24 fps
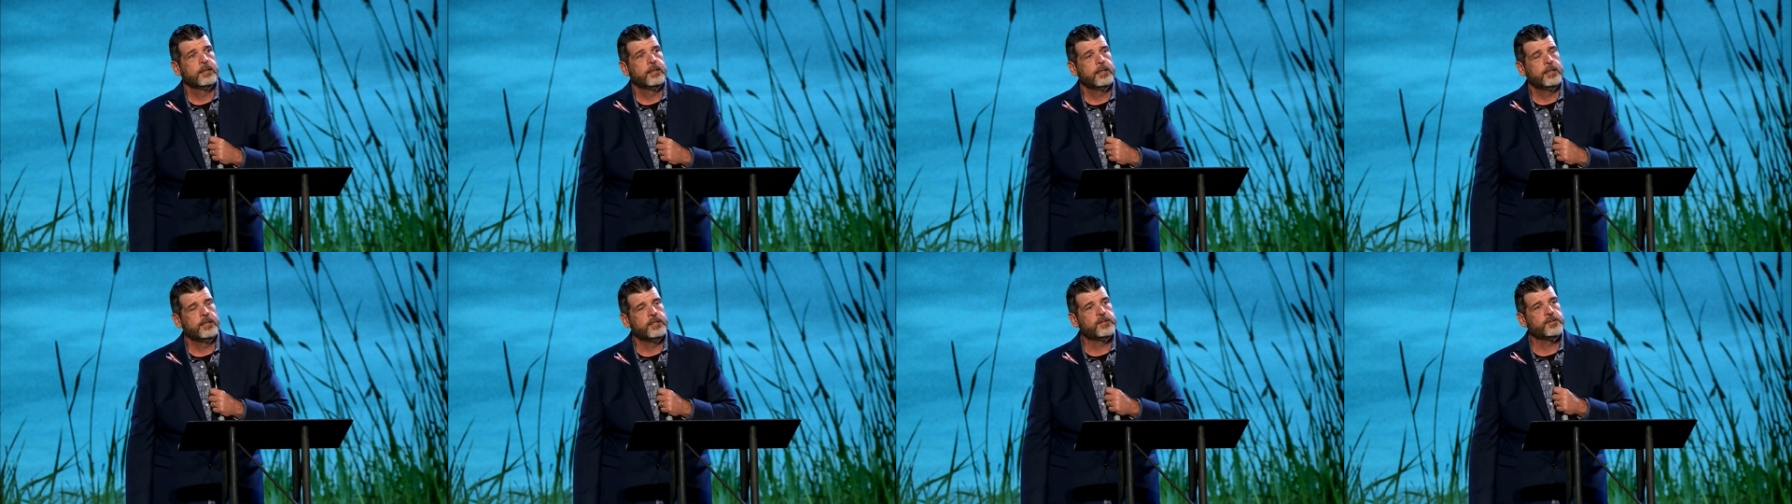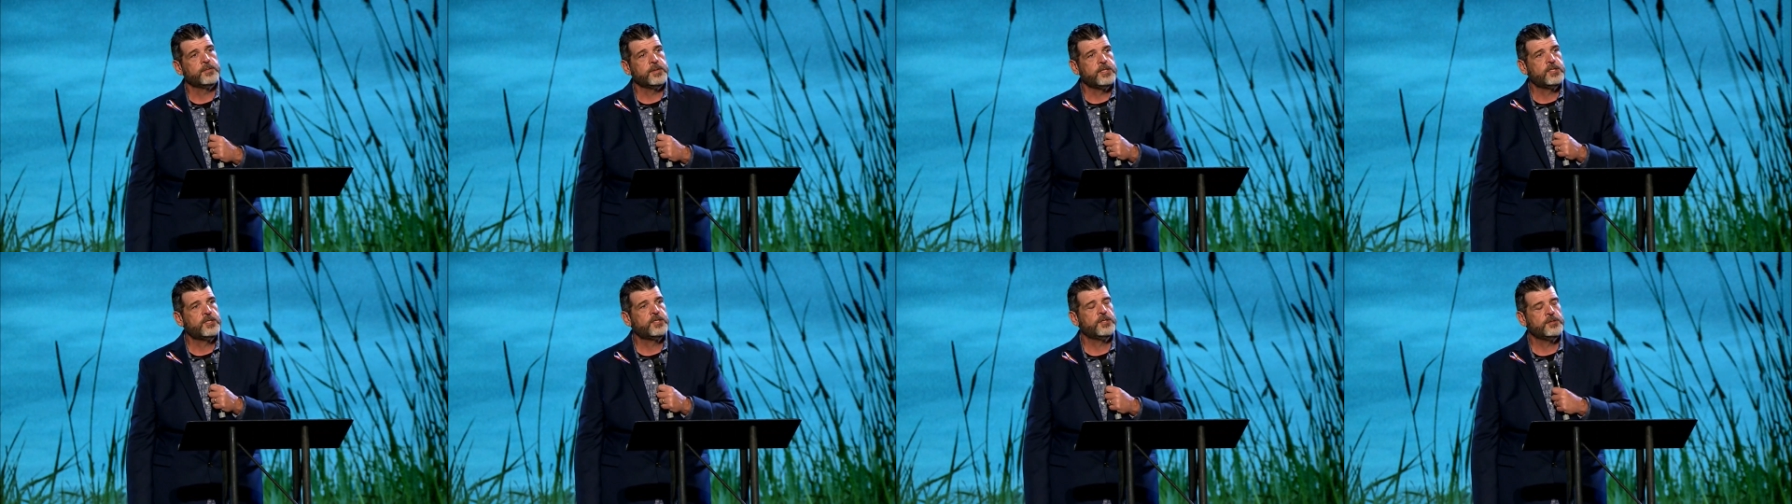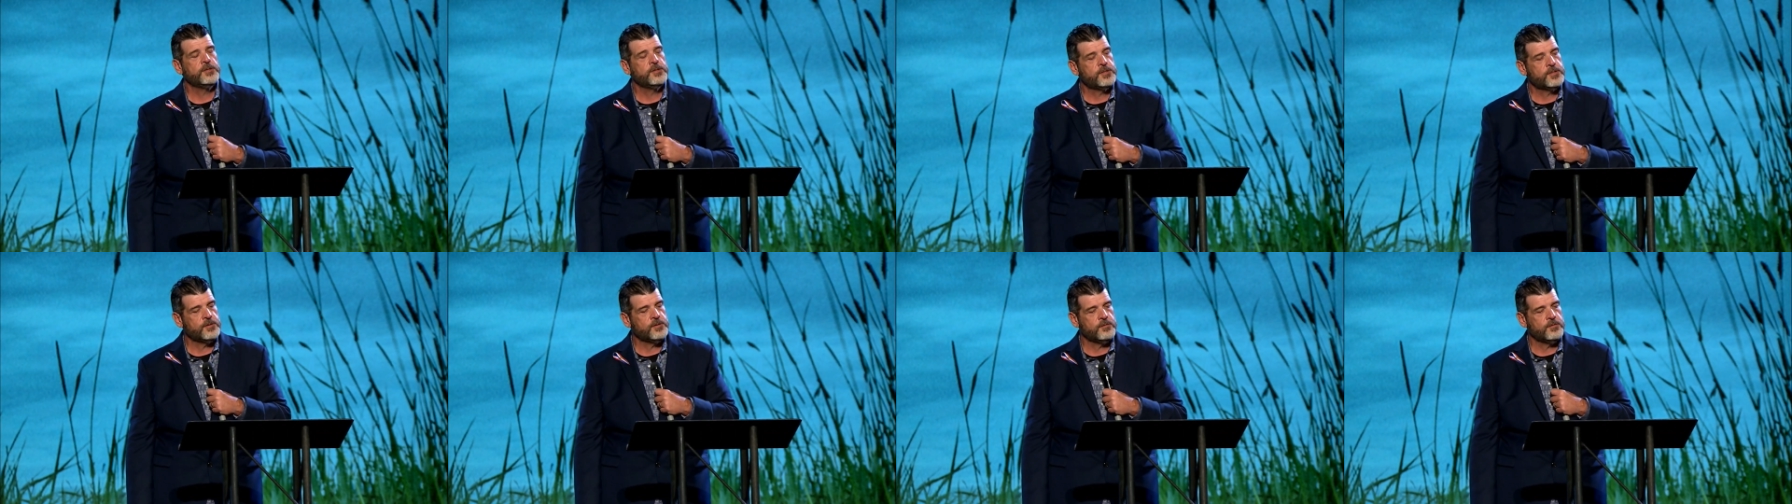As we
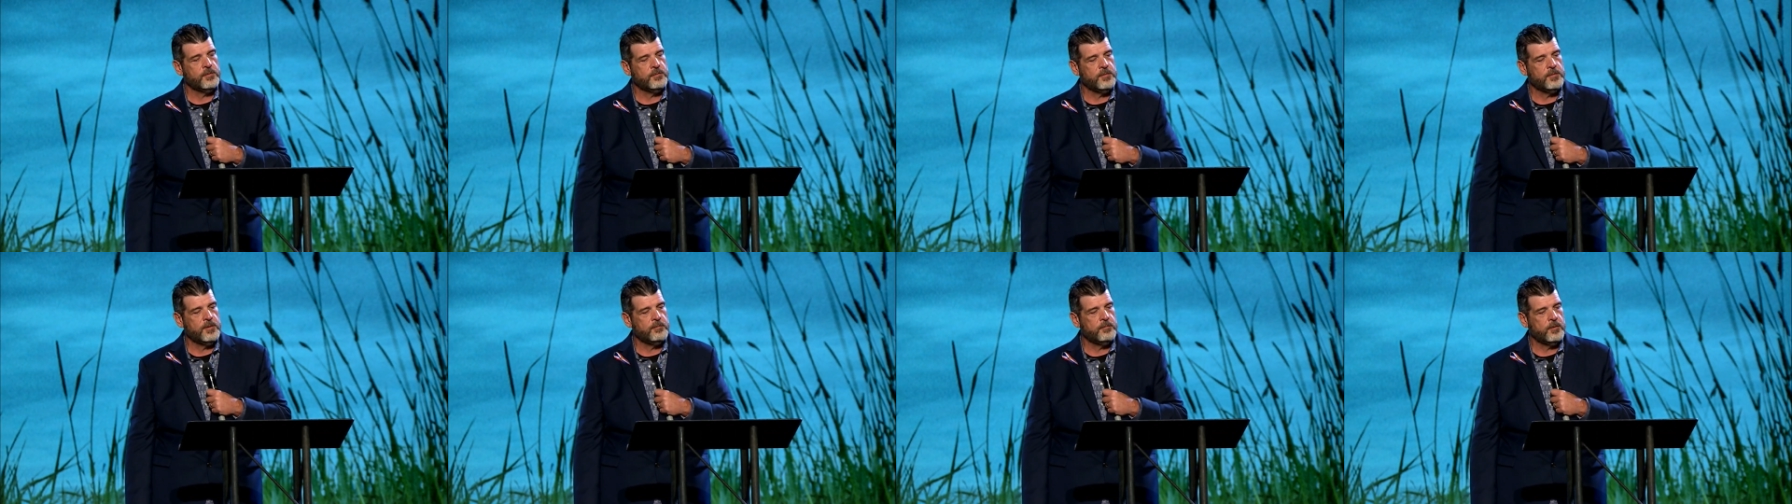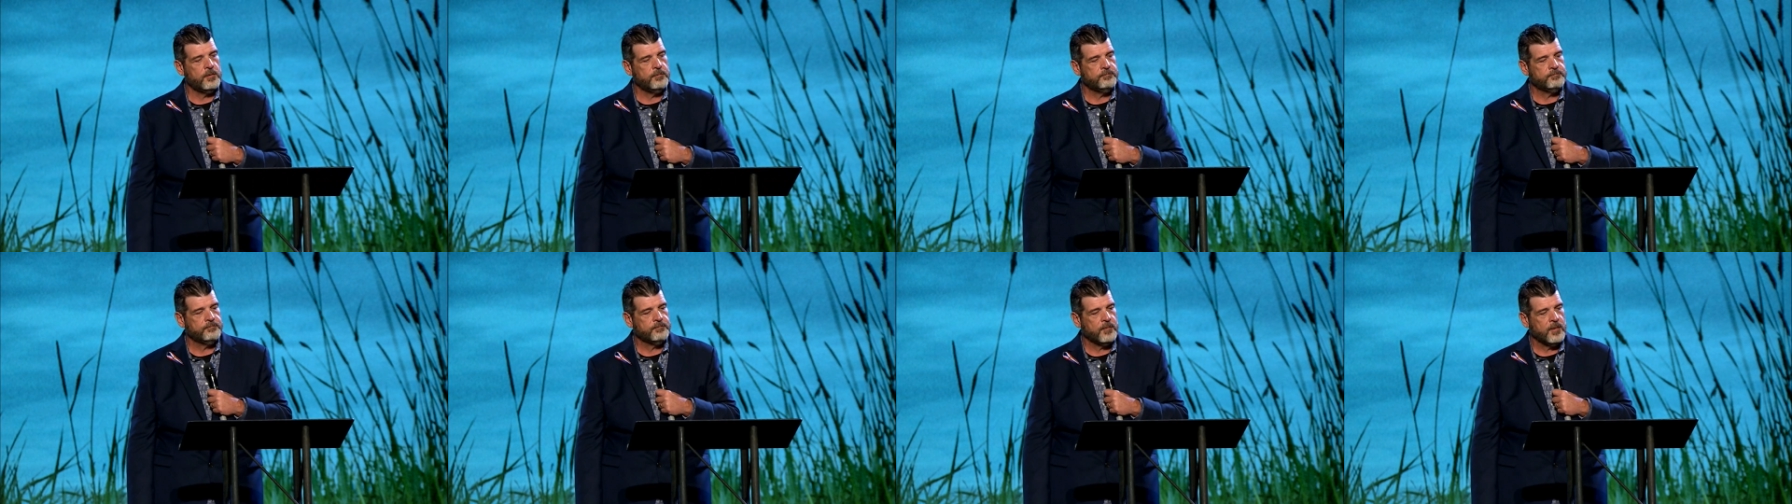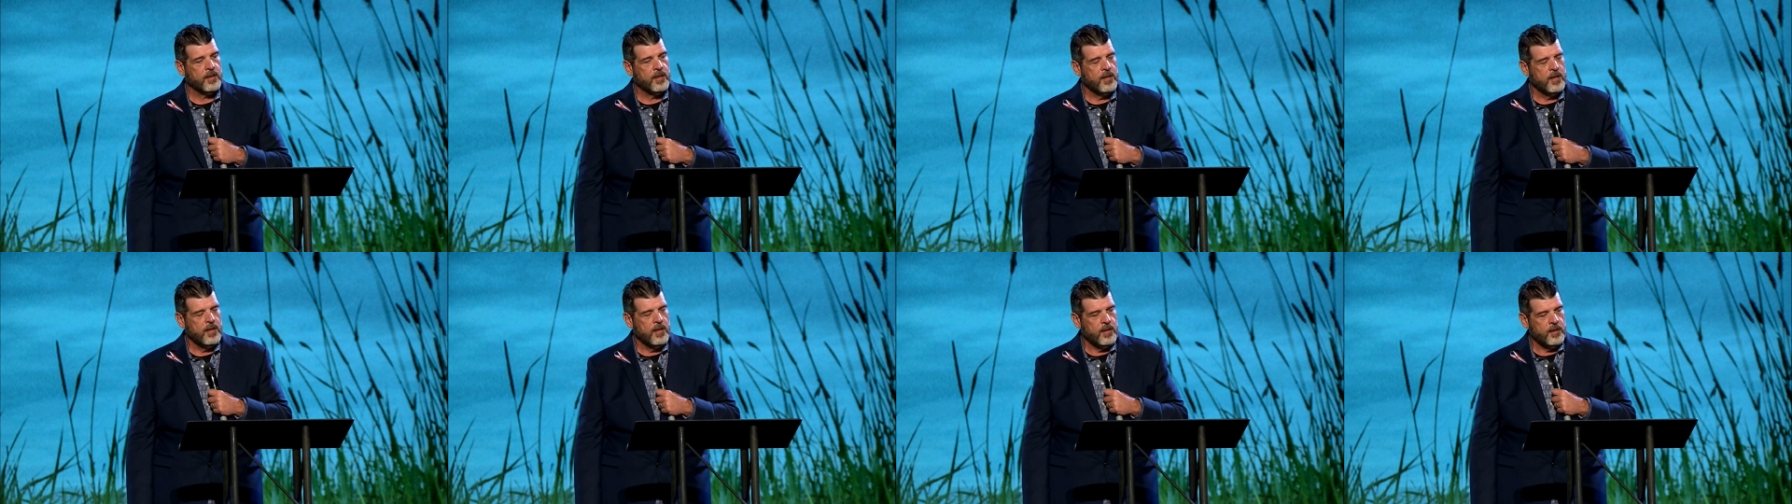choose to remember.
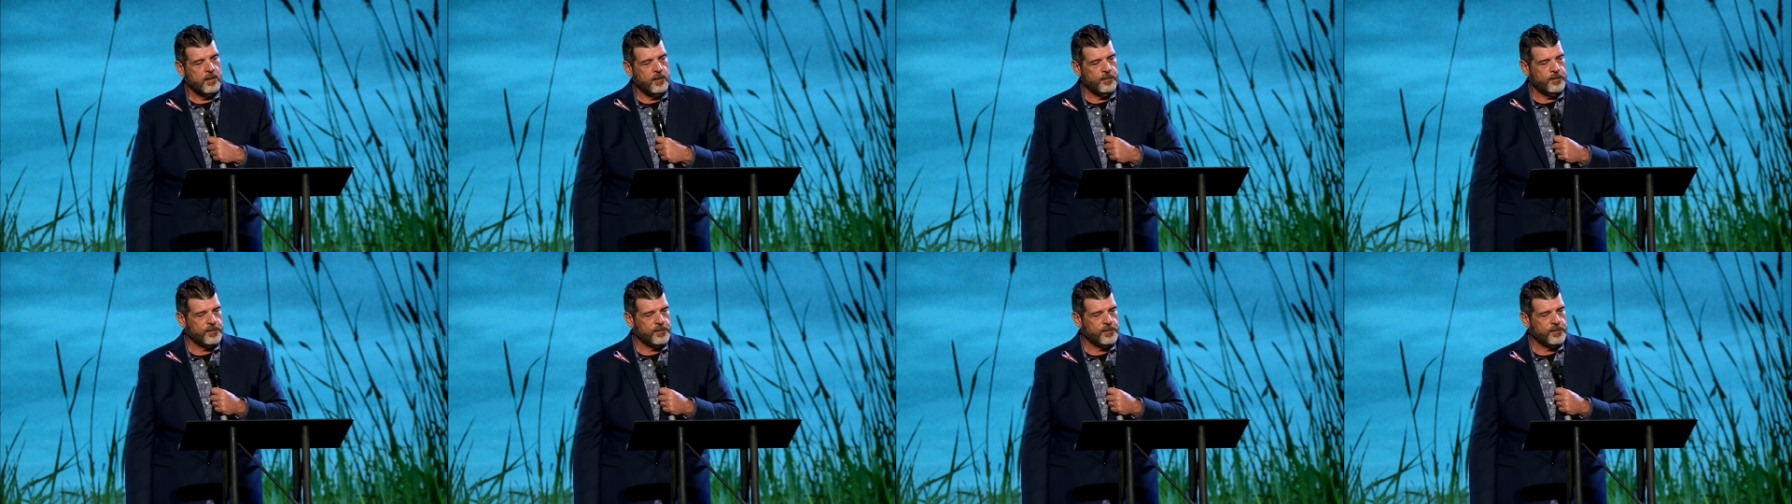You know,